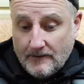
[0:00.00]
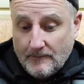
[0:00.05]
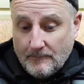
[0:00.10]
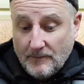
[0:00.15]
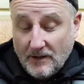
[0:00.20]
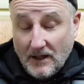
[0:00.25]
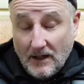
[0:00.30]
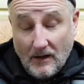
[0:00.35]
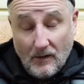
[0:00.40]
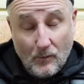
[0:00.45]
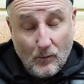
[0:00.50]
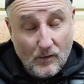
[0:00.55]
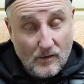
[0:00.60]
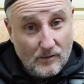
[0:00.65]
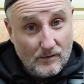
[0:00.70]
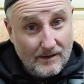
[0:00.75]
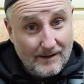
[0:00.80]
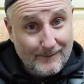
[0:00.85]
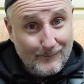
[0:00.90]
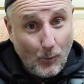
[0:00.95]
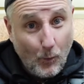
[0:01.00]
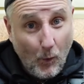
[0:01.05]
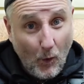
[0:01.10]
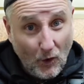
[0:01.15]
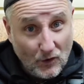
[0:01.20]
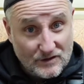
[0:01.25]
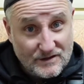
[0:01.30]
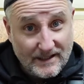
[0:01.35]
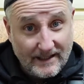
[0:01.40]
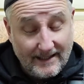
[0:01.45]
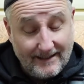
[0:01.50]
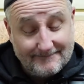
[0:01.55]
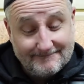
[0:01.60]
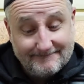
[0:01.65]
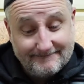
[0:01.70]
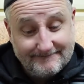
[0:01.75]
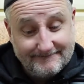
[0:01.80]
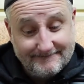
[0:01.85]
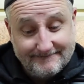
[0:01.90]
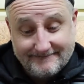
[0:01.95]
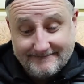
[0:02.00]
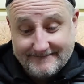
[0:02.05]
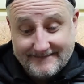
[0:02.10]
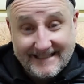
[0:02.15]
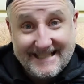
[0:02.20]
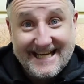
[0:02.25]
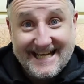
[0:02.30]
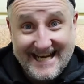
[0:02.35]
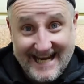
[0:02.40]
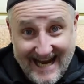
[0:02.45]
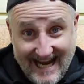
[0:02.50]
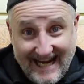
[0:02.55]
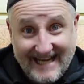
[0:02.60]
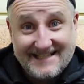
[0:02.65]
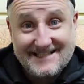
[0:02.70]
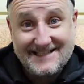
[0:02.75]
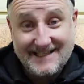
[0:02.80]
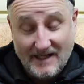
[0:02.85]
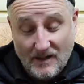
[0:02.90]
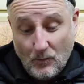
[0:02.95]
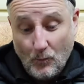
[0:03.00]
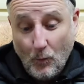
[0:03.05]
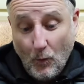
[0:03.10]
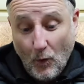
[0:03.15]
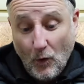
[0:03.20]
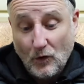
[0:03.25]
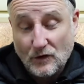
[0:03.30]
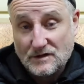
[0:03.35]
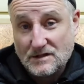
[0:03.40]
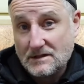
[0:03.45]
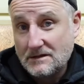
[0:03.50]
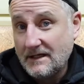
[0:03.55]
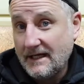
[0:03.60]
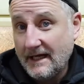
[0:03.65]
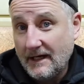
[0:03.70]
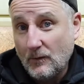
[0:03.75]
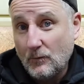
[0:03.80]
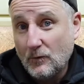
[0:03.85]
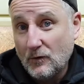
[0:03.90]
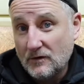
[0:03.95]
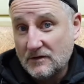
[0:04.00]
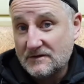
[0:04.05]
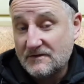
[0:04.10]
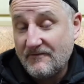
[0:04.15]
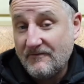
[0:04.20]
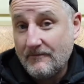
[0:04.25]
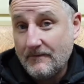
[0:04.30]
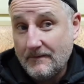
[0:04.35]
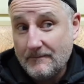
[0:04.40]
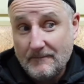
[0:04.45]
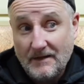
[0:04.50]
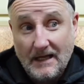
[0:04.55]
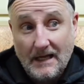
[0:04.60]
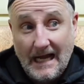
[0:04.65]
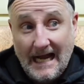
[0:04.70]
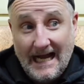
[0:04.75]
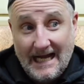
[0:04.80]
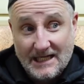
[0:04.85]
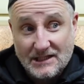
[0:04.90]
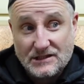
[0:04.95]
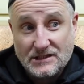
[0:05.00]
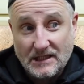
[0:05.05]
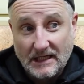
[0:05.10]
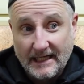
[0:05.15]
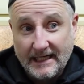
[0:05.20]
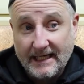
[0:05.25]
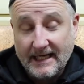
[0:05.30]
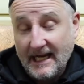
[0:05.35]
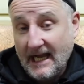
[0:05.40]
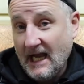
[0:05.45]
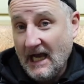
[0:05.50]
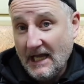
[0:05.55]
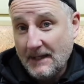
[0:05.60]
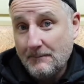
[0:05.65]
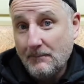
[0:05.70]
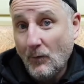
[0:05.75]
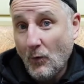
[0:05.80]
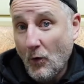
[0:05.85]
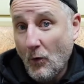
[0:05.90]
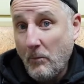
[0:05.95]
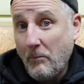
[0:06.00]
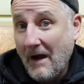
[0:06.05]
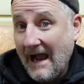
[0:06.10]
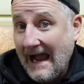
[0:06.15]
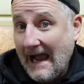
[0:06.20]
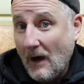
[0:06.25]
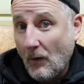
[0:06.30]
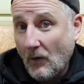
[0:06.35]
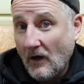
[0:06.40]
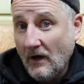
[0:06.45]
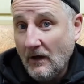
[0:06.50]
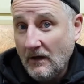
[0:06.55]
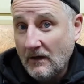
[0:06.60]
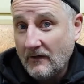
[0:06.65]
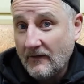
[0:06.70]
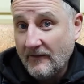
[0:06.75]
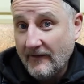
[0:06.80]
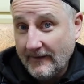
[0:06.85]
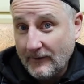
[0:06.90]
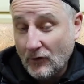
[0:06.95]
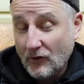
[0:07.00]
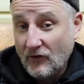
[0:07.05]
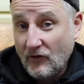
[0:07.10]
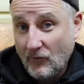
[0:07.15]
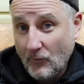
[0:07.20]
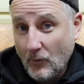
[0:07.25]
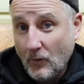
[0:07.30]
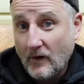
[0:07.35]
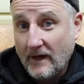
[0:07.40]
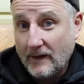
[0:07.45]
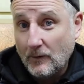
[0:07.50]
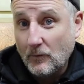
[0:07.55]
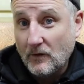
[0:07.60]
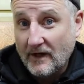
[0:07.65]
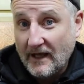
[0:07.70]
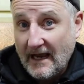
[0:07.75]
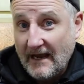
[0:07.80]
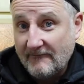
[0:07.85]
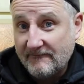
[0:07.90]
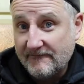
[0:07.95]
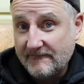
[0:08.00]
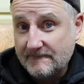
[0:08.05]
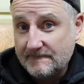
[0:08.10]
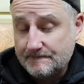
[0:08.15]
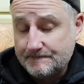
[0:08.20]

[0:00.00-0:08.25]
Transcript: But was it? Yes, it was. It was actually it had more power than I thought it would have.